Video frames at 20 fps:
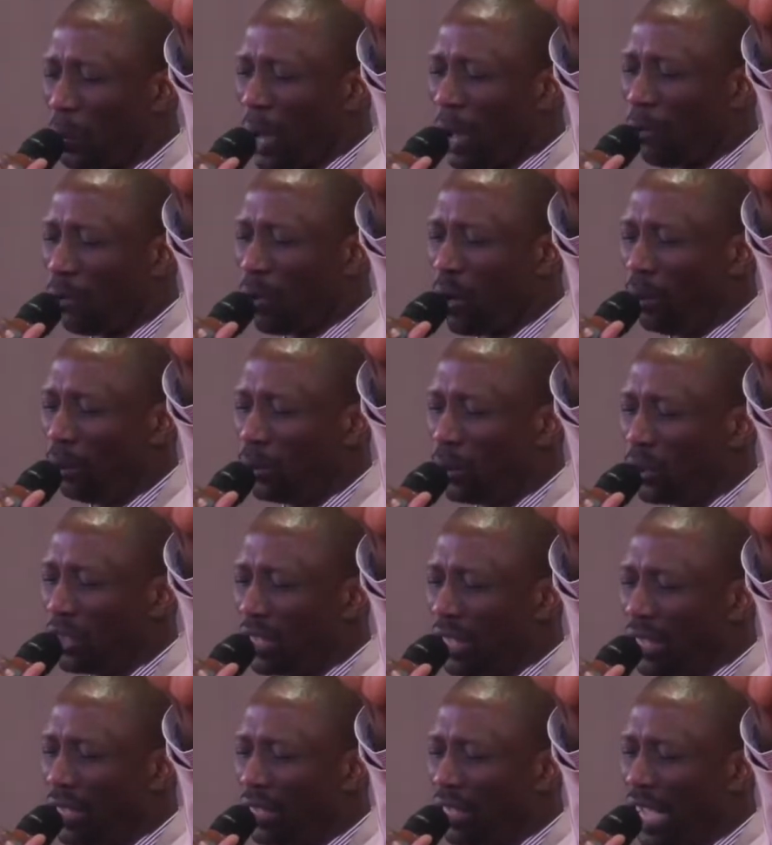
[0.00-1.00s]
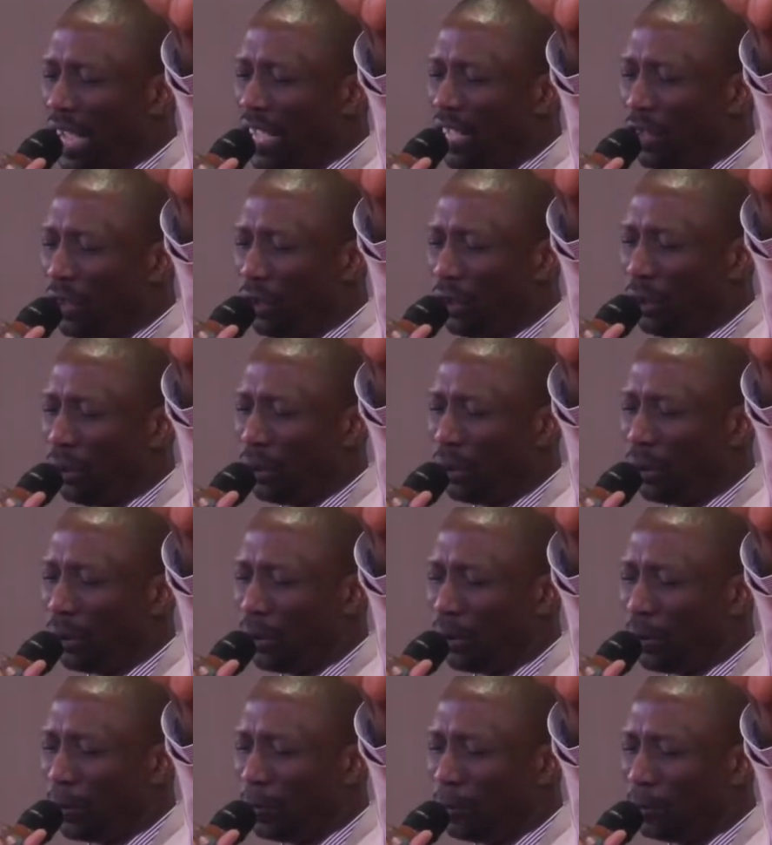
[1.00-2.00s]
We have come to say thank you.
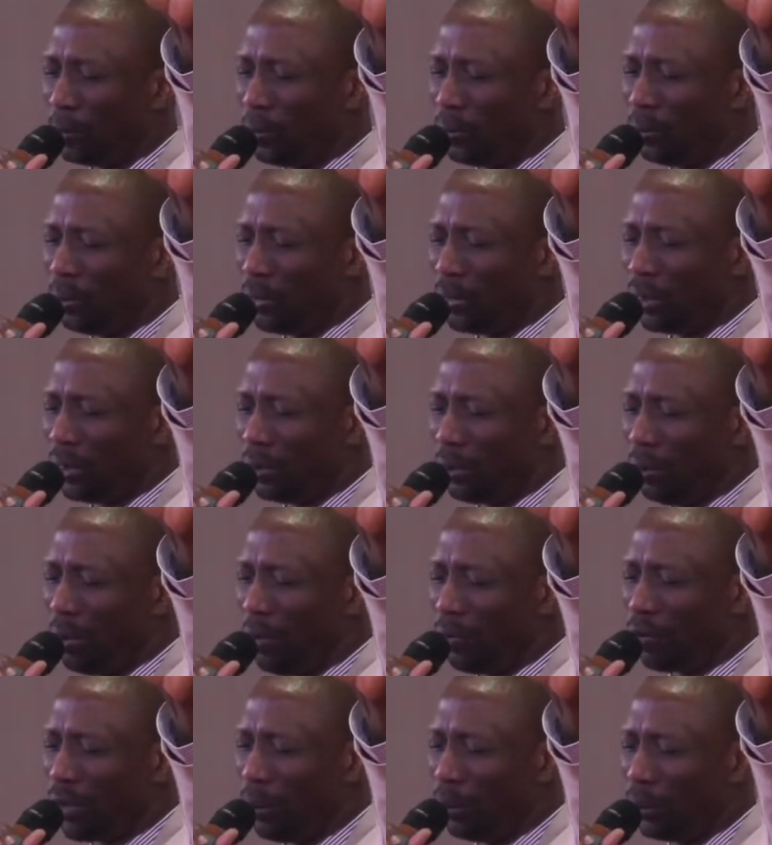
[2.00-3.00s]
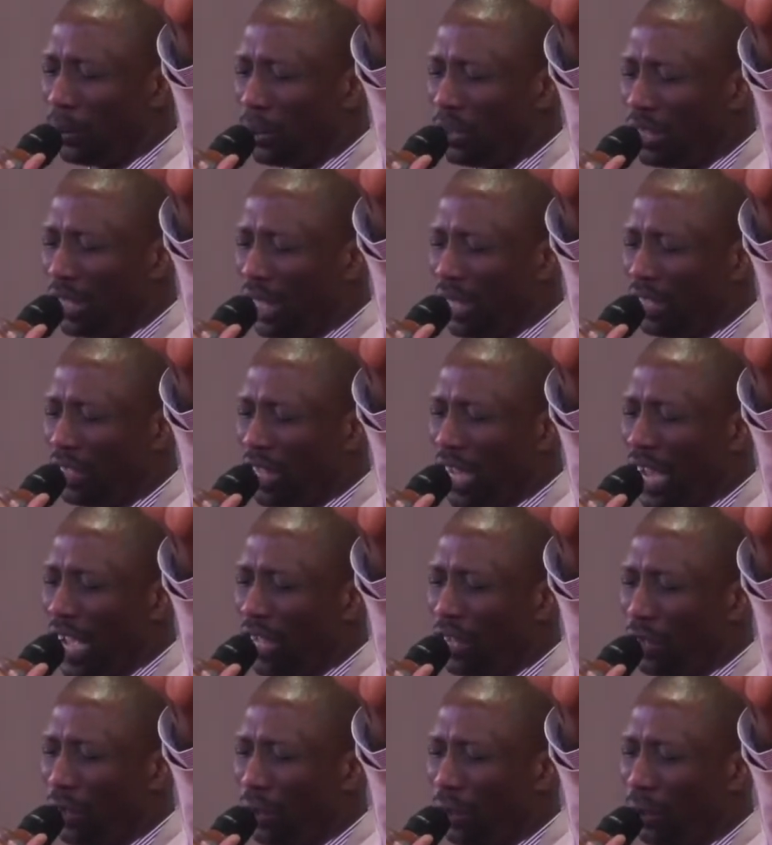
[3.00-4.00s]
We have come to say
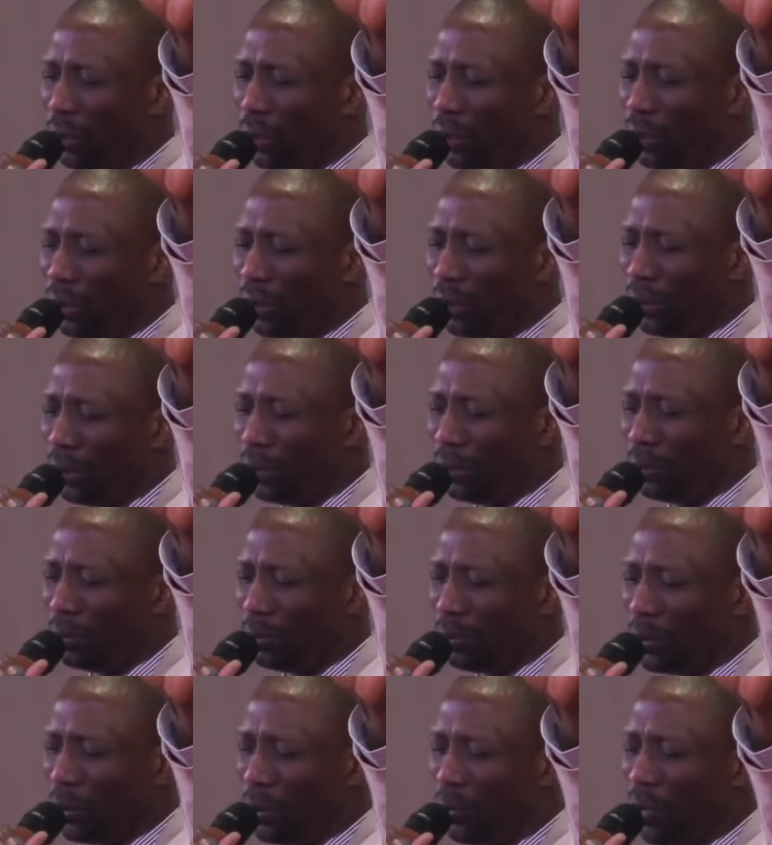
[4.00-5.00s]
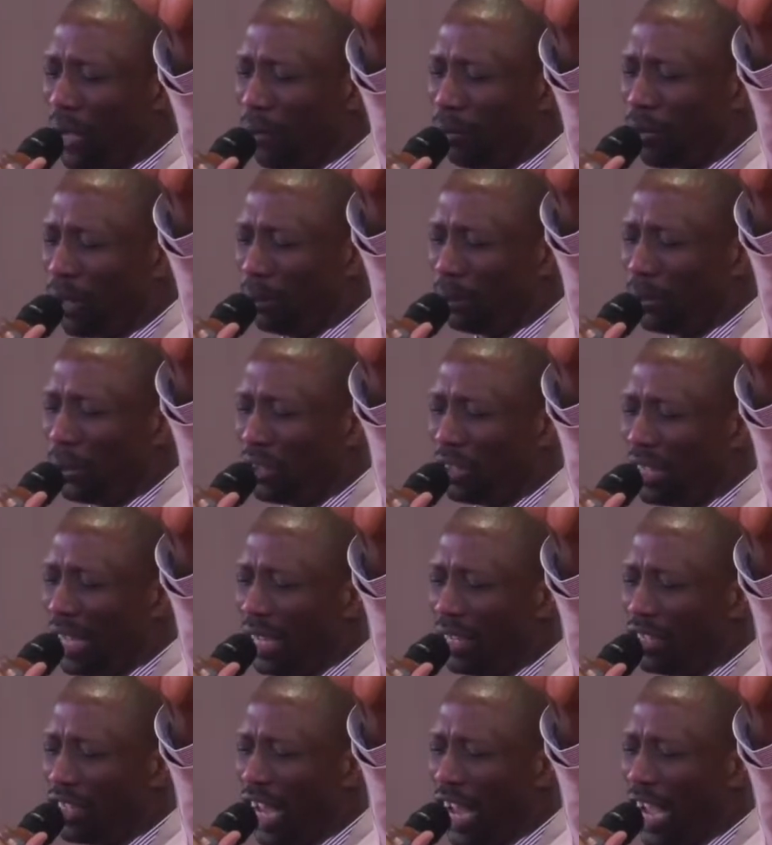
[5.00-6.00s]
thank you. We have come to
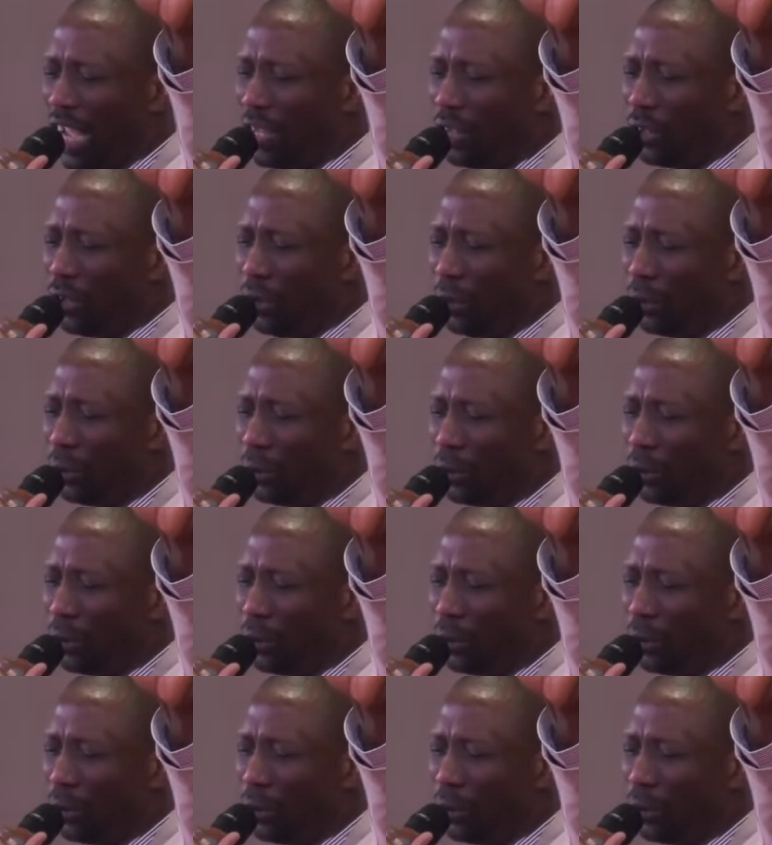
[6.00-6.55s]
say thank